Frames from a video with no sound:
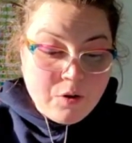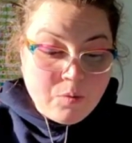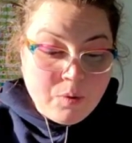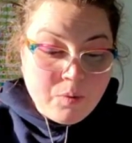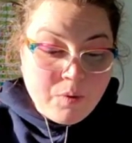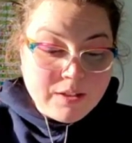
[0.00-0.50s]

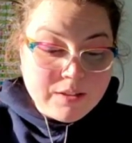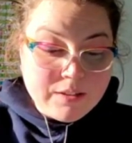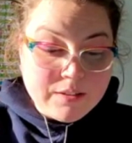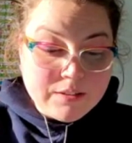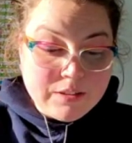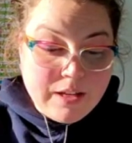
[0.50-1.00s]
We want
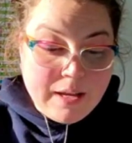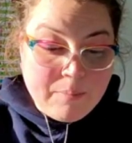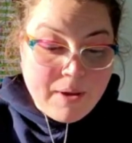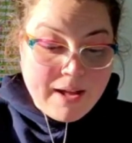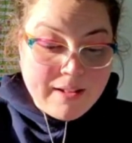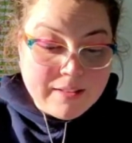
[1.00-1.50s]
a
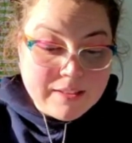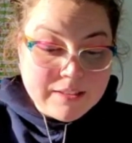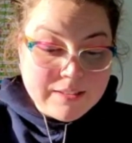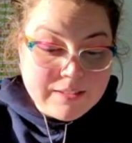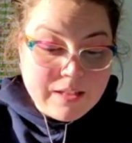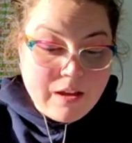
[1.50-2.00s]

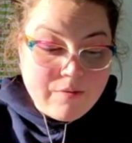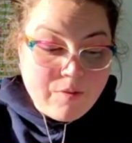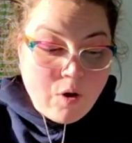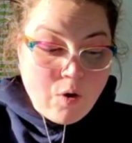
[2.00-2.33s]
balance of